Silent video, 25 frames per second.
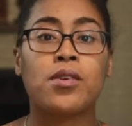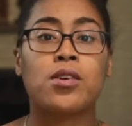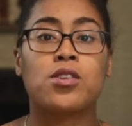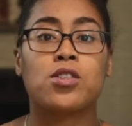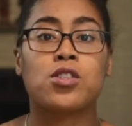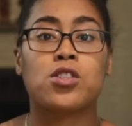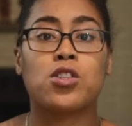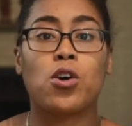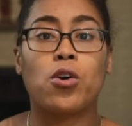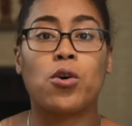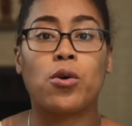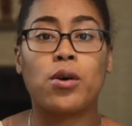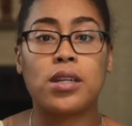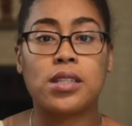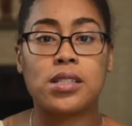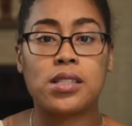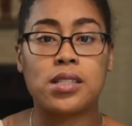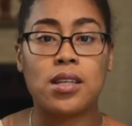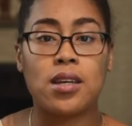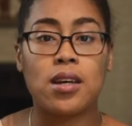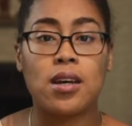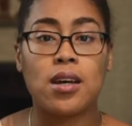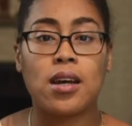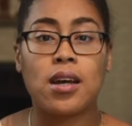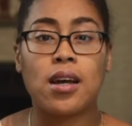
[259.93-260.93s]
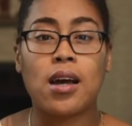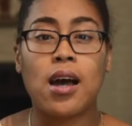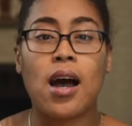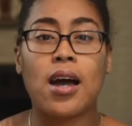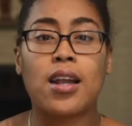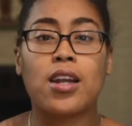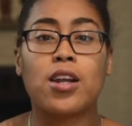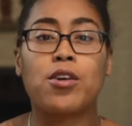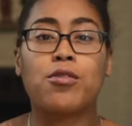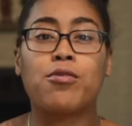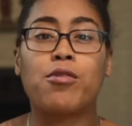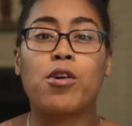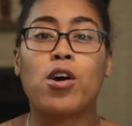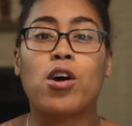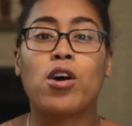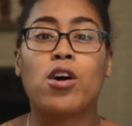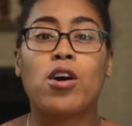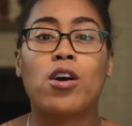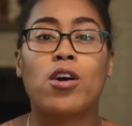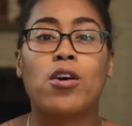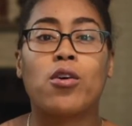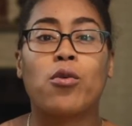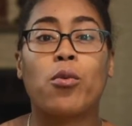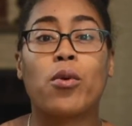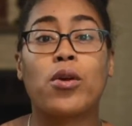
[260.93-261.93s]
So it's kind of
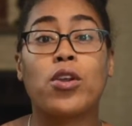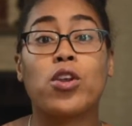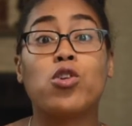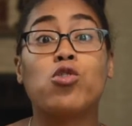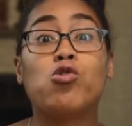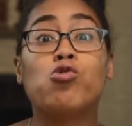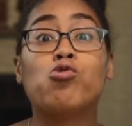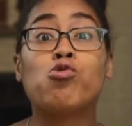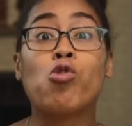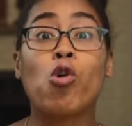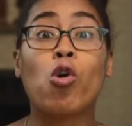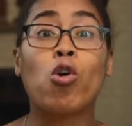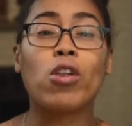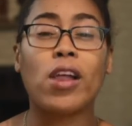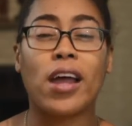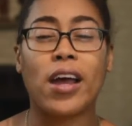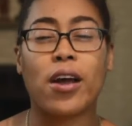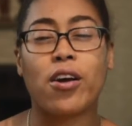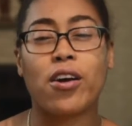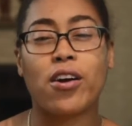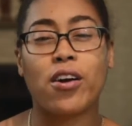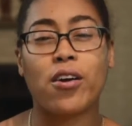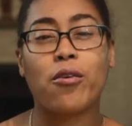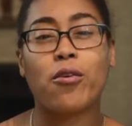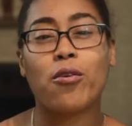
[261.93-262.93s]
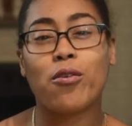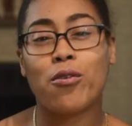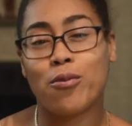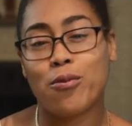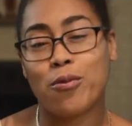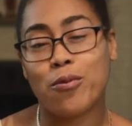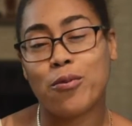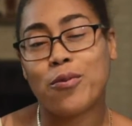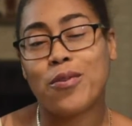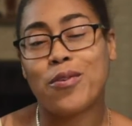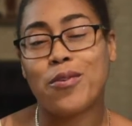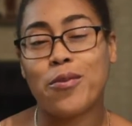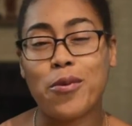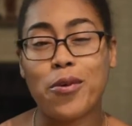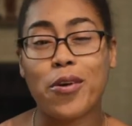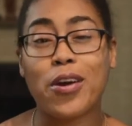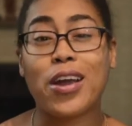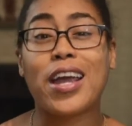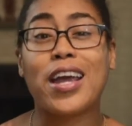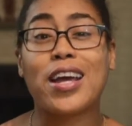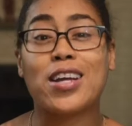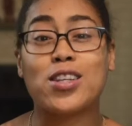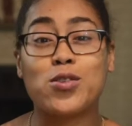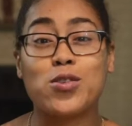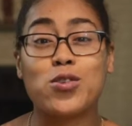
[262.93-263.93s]
when you roll, like when we were
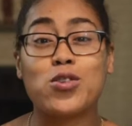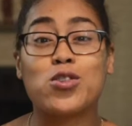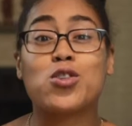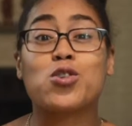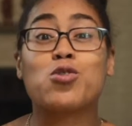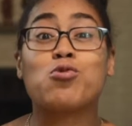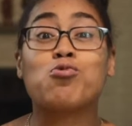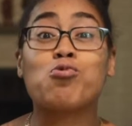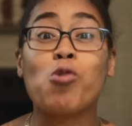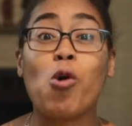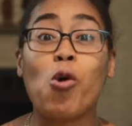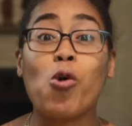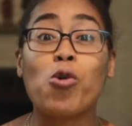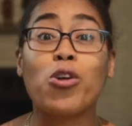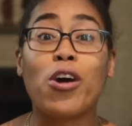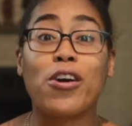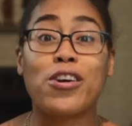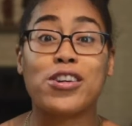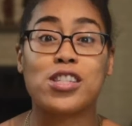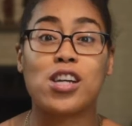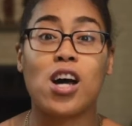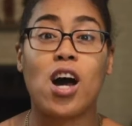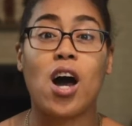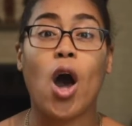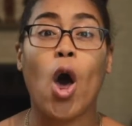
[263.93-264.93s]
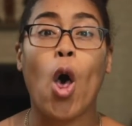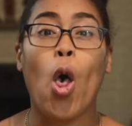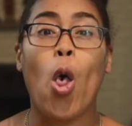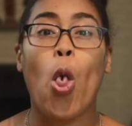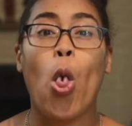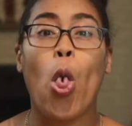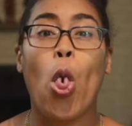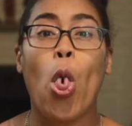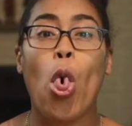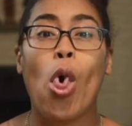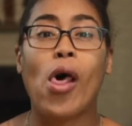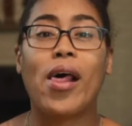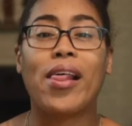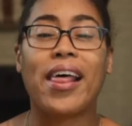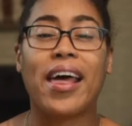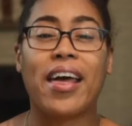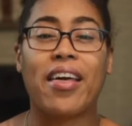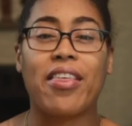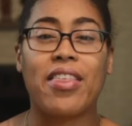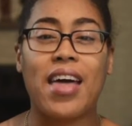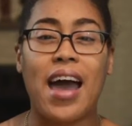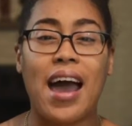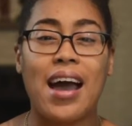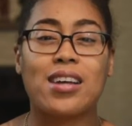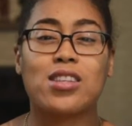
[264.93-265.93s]
kids, we used to roll our tongue like
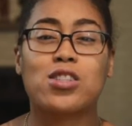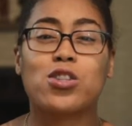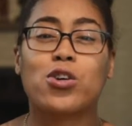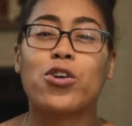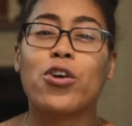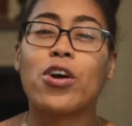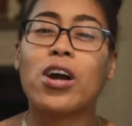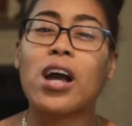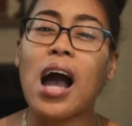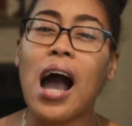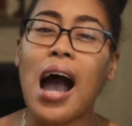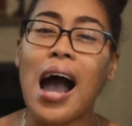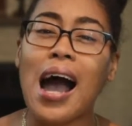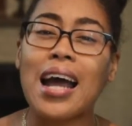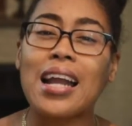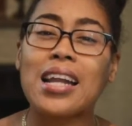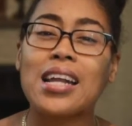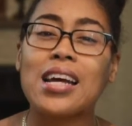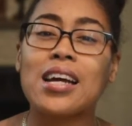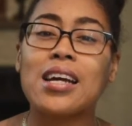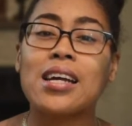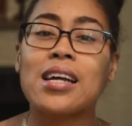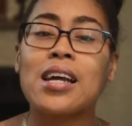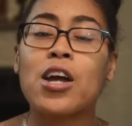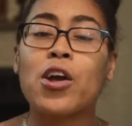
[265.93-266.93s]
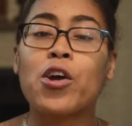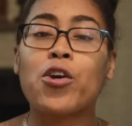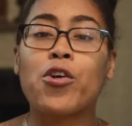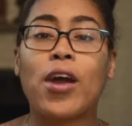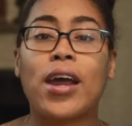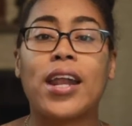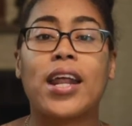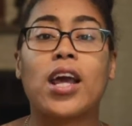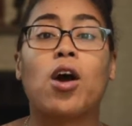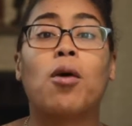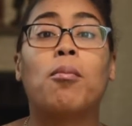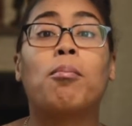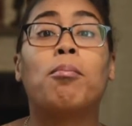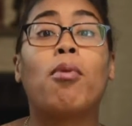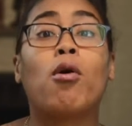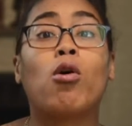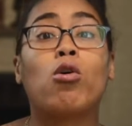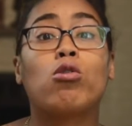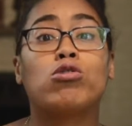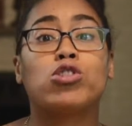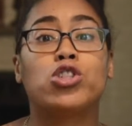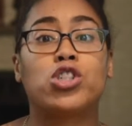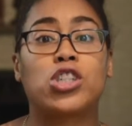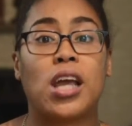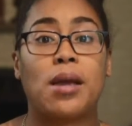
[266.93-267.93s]
that. So you're kind of creating a bowl
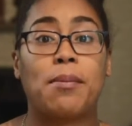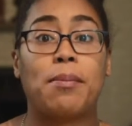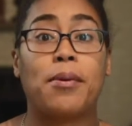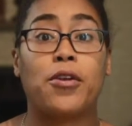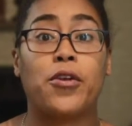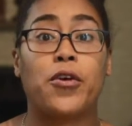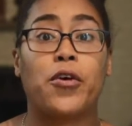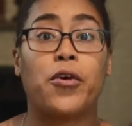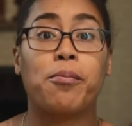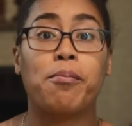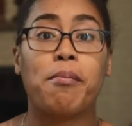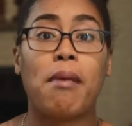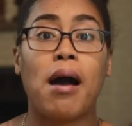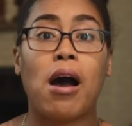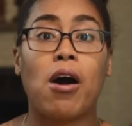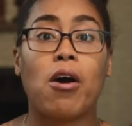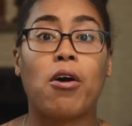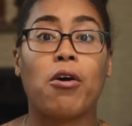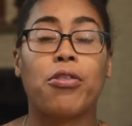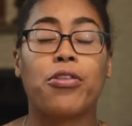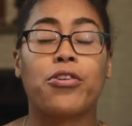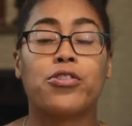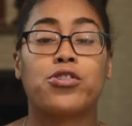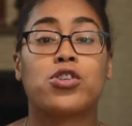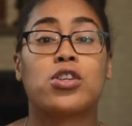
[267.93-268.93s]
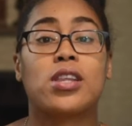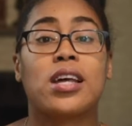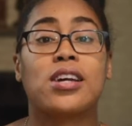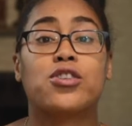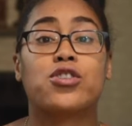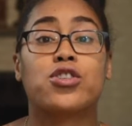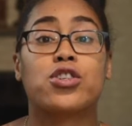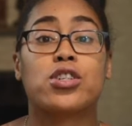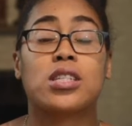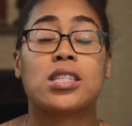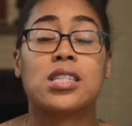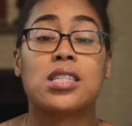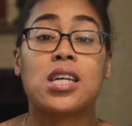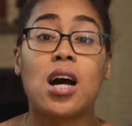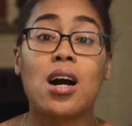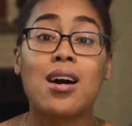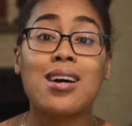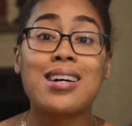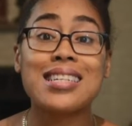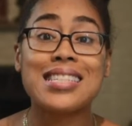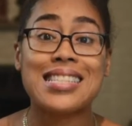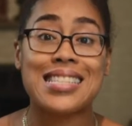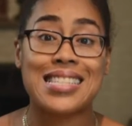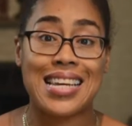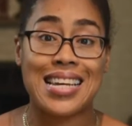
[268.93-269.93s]
shape in your mouth so that your tongue
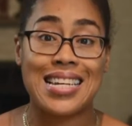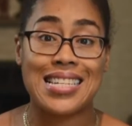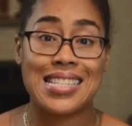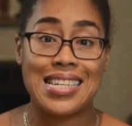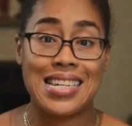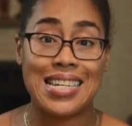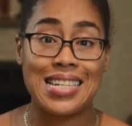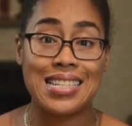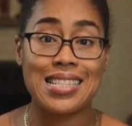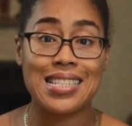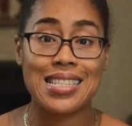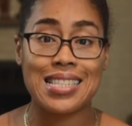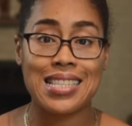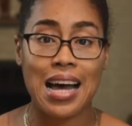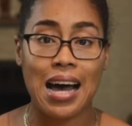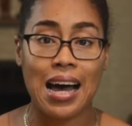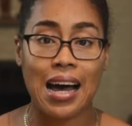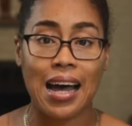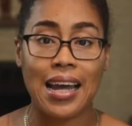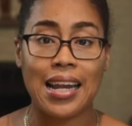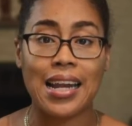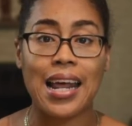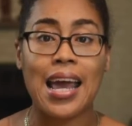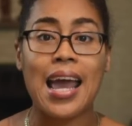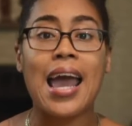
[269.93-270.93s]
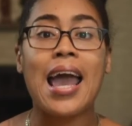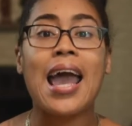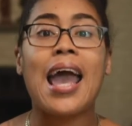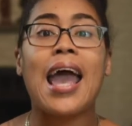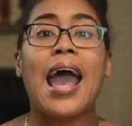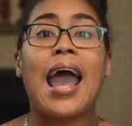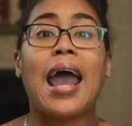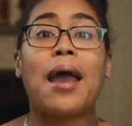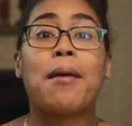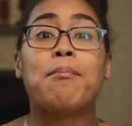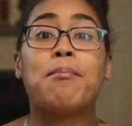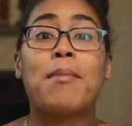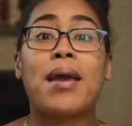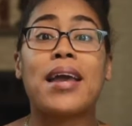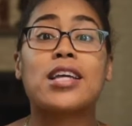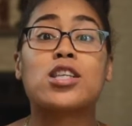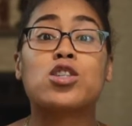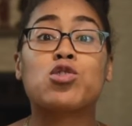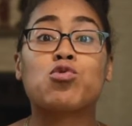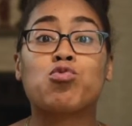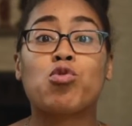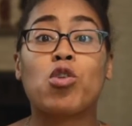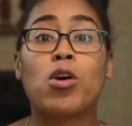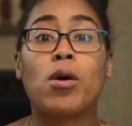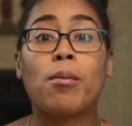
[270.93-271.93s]
stays inside and makes
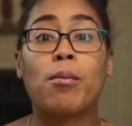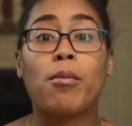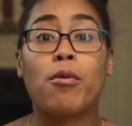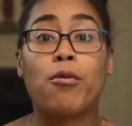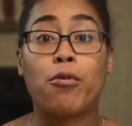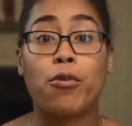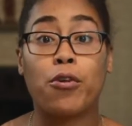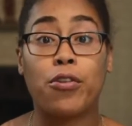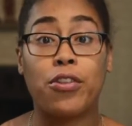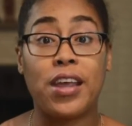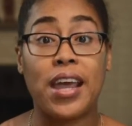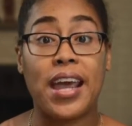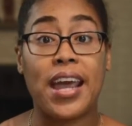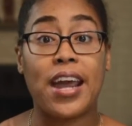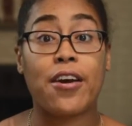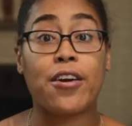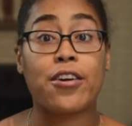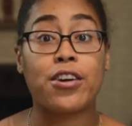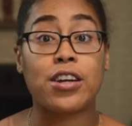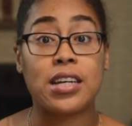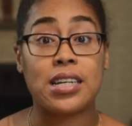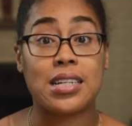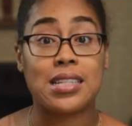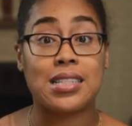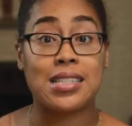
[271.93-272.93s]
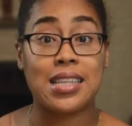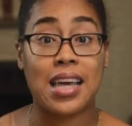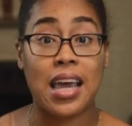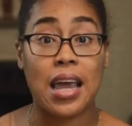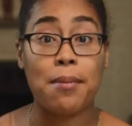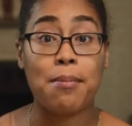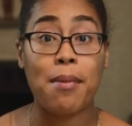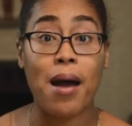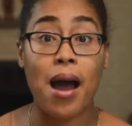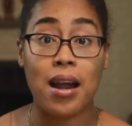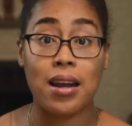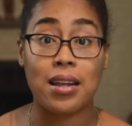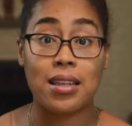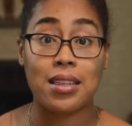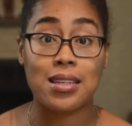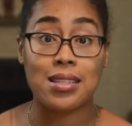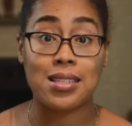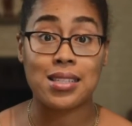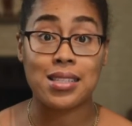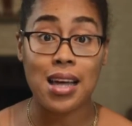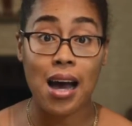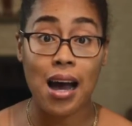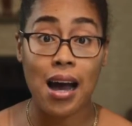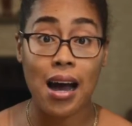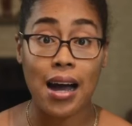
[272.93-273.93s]
room for the air to escape out of the
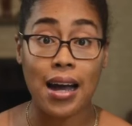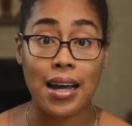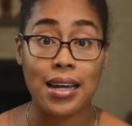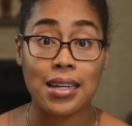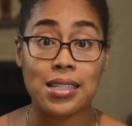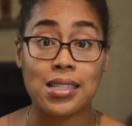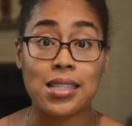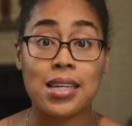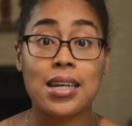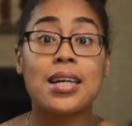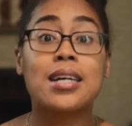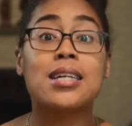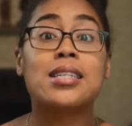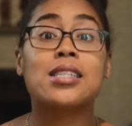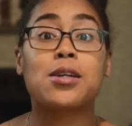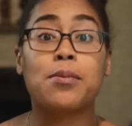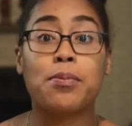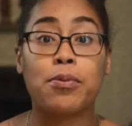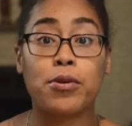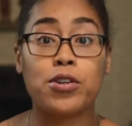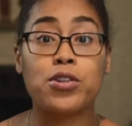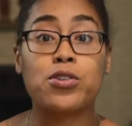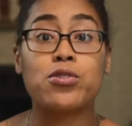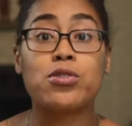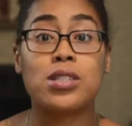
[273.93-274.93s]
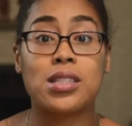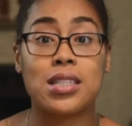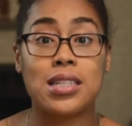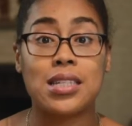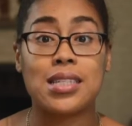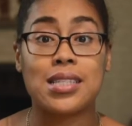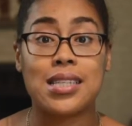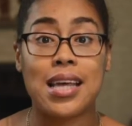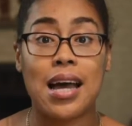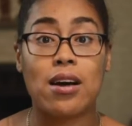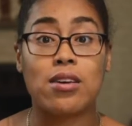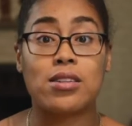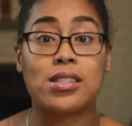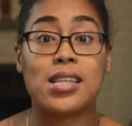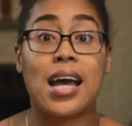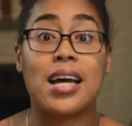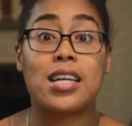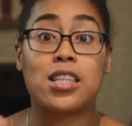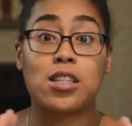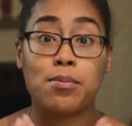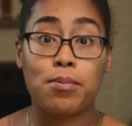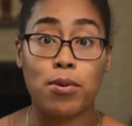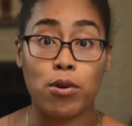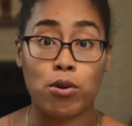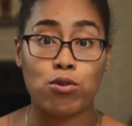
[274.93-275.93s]
sides to produce these sounds as
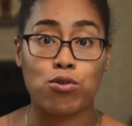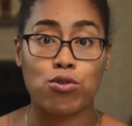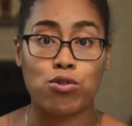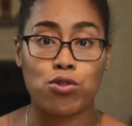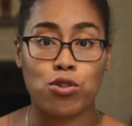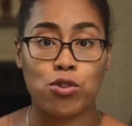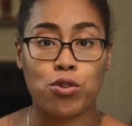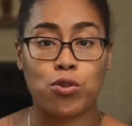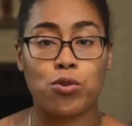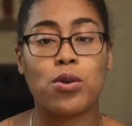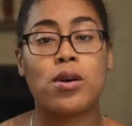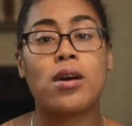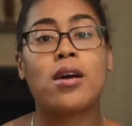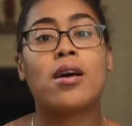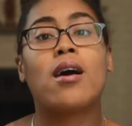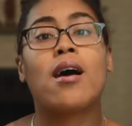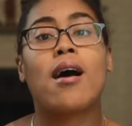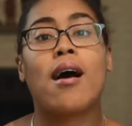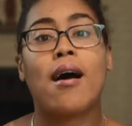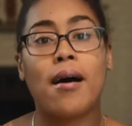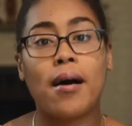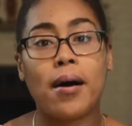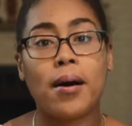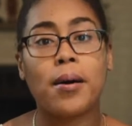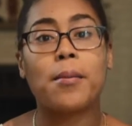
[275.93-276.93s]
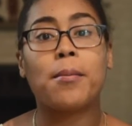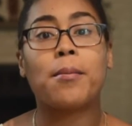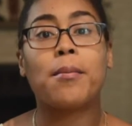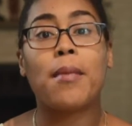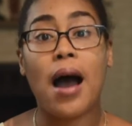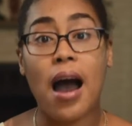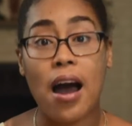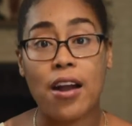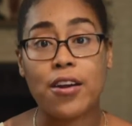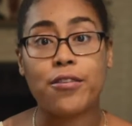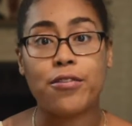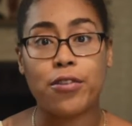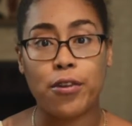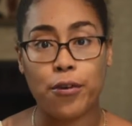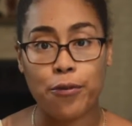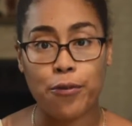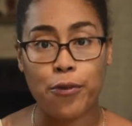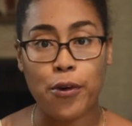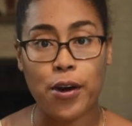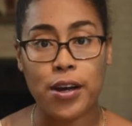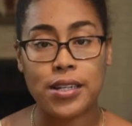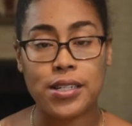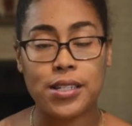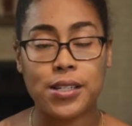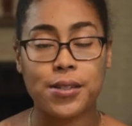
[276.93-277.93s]
opposed to out of the
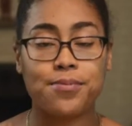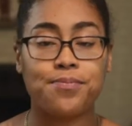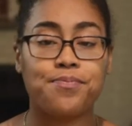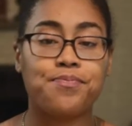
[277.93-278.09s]
front.